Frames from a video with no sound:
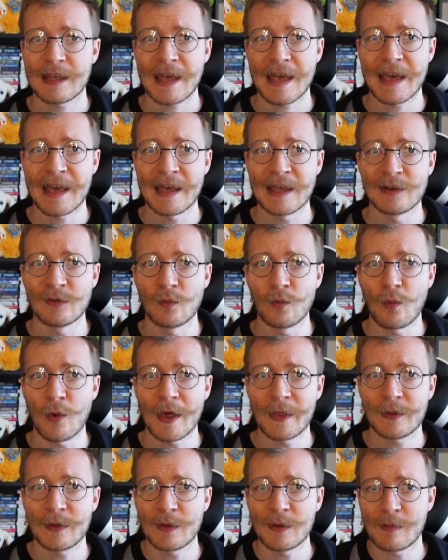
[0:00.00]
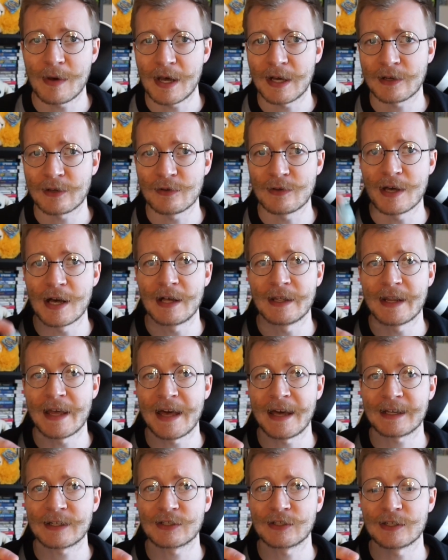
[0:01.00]
and whether the Bakugan
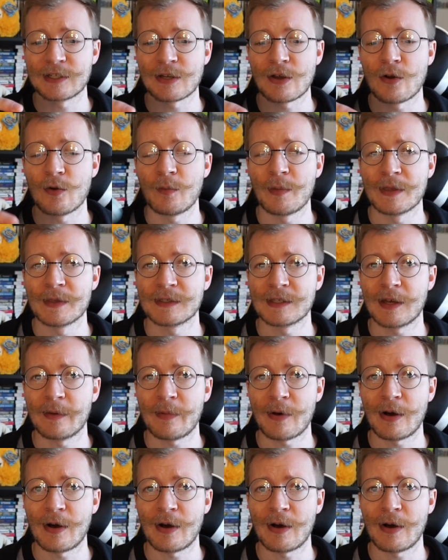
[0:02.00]
actually opens up